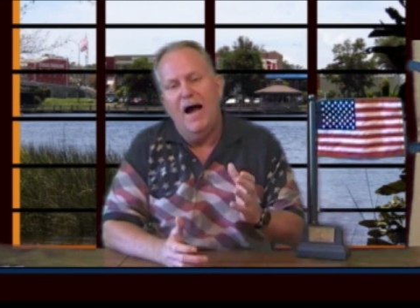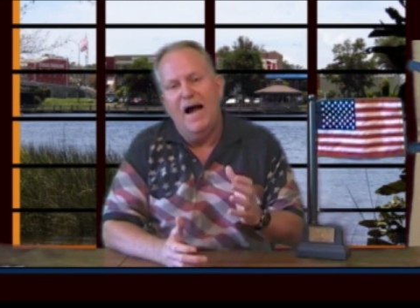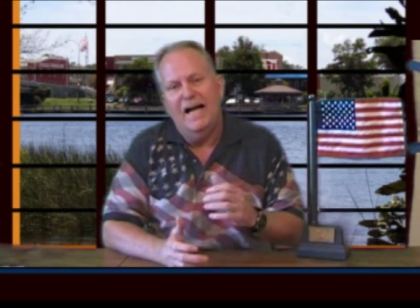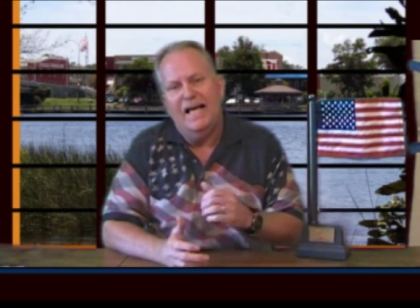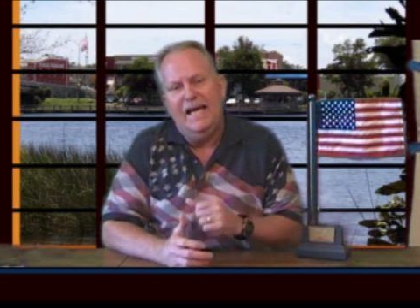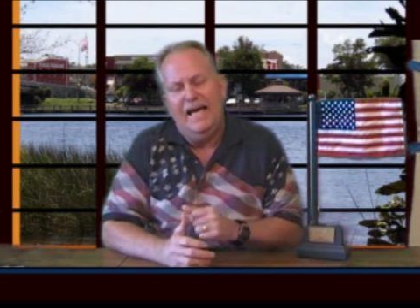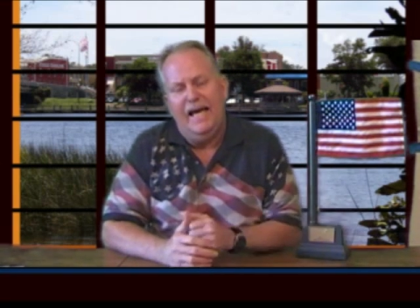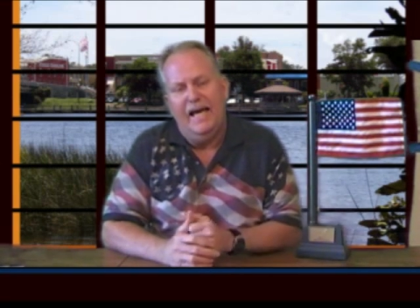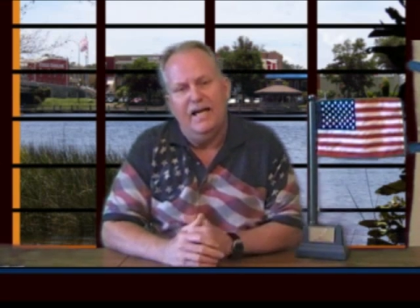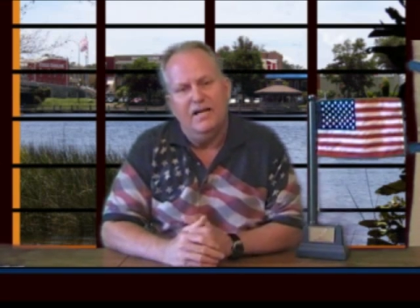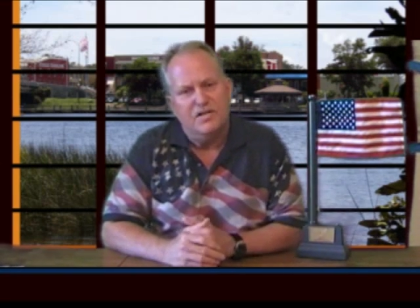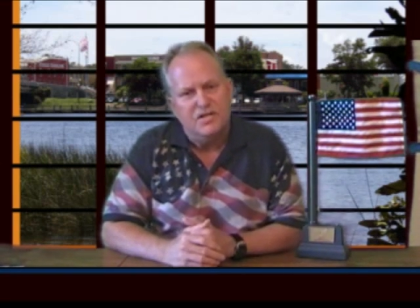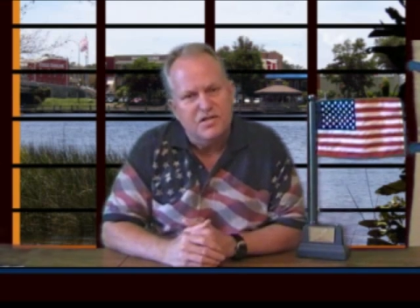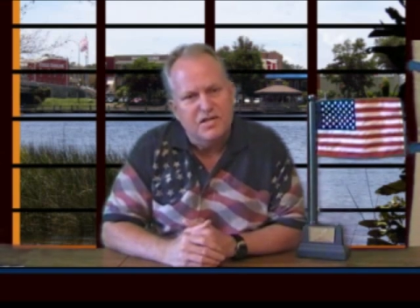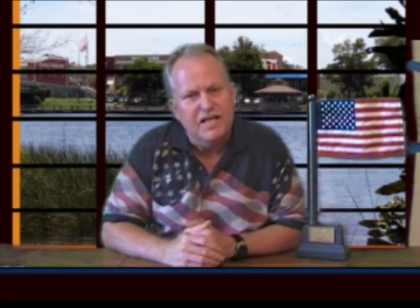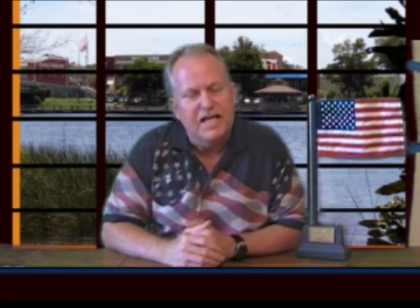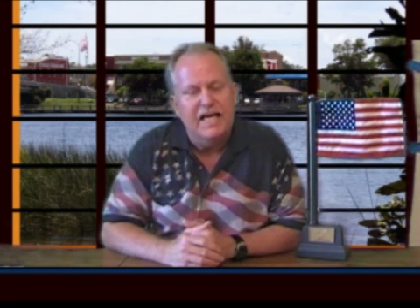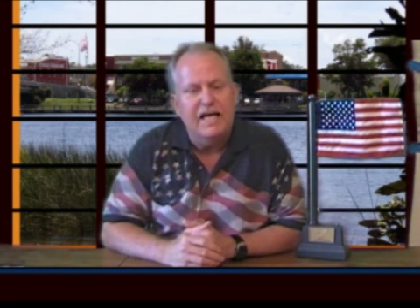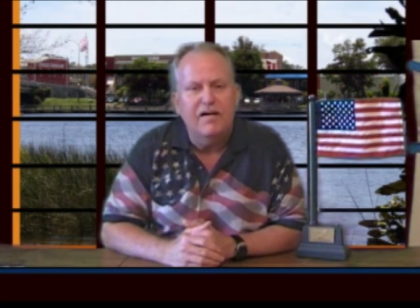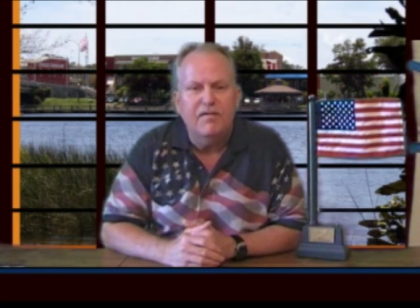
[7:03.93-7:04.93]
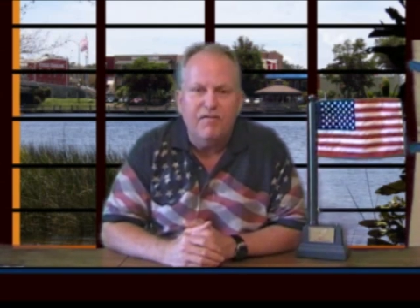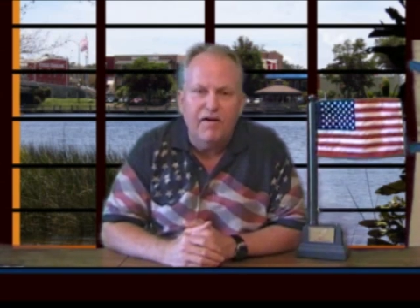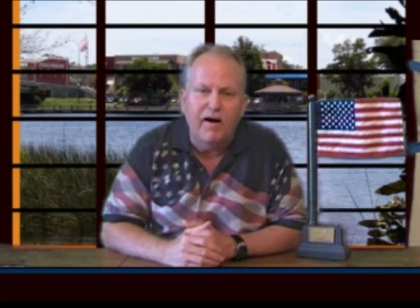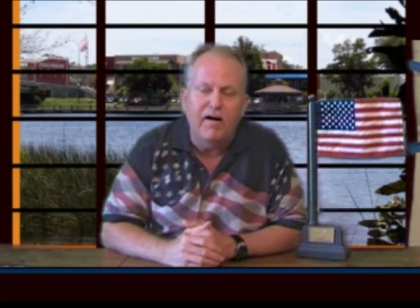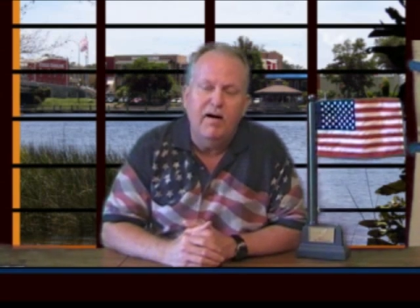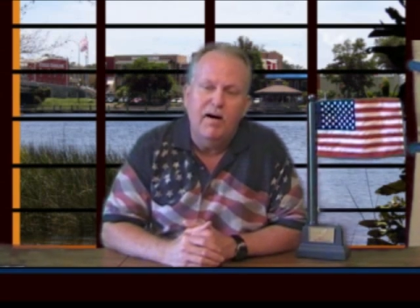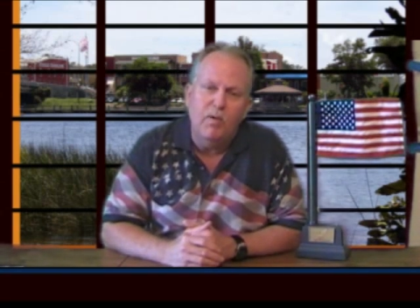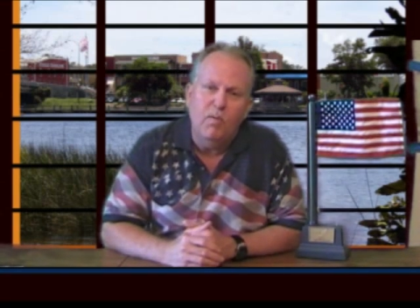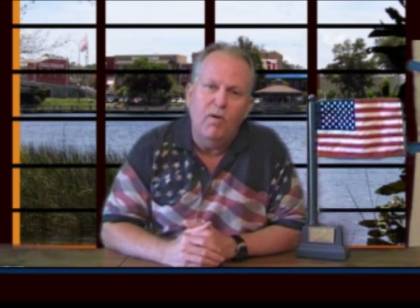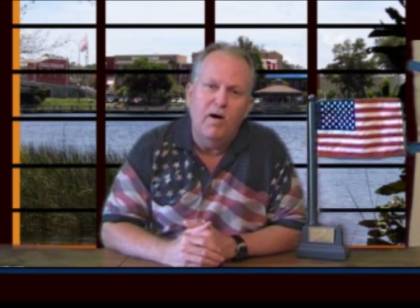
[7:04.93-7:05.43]
I can't sing
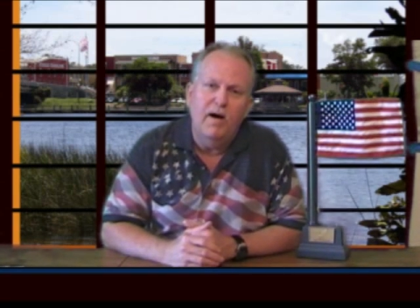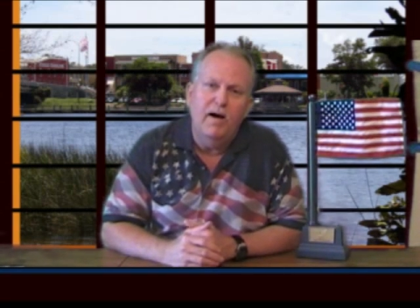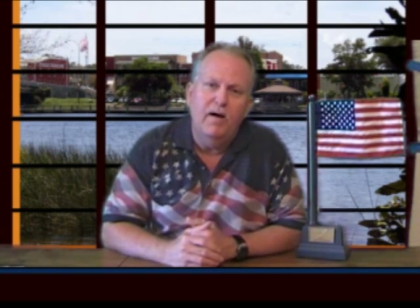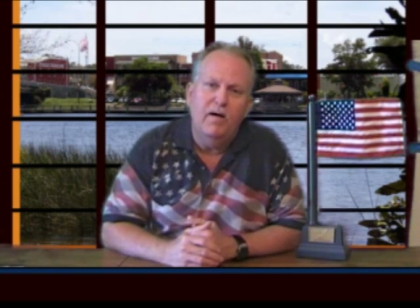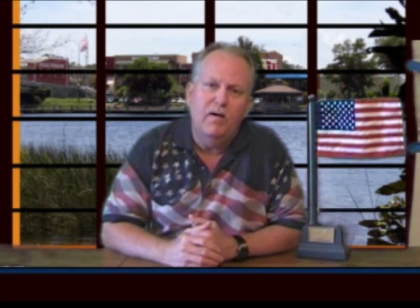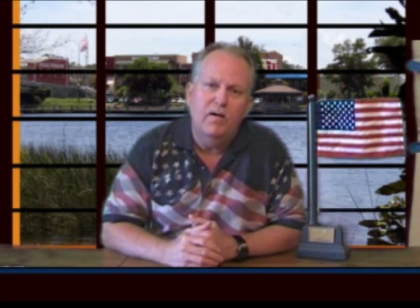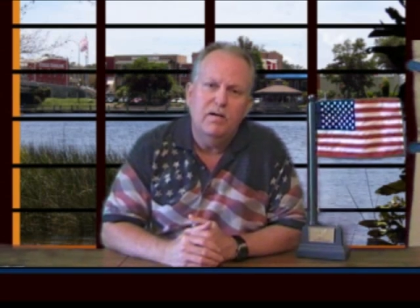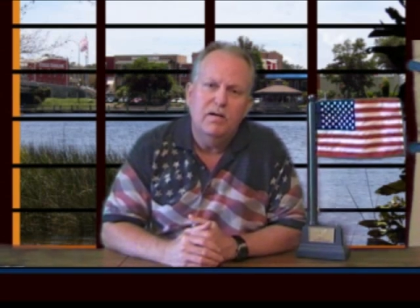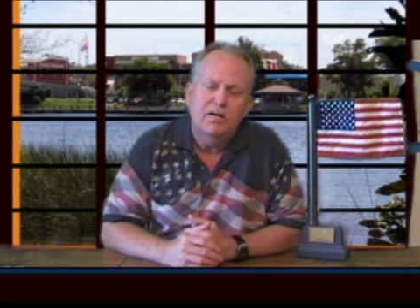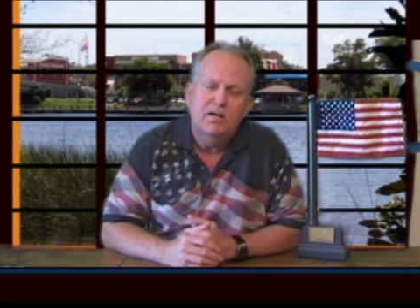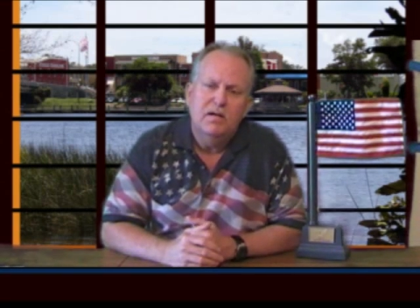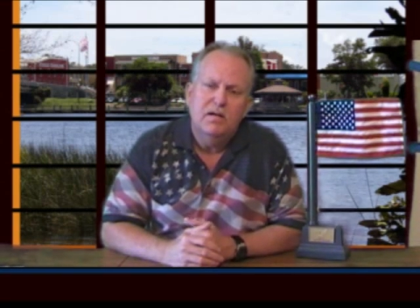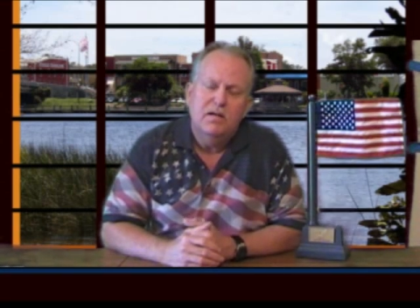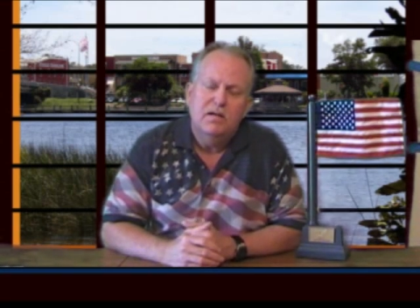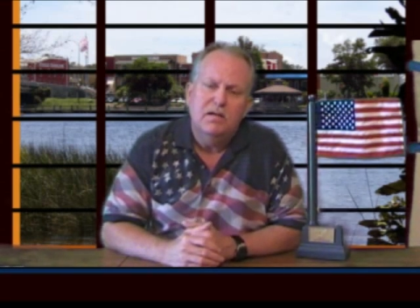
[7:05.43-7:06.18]
very well,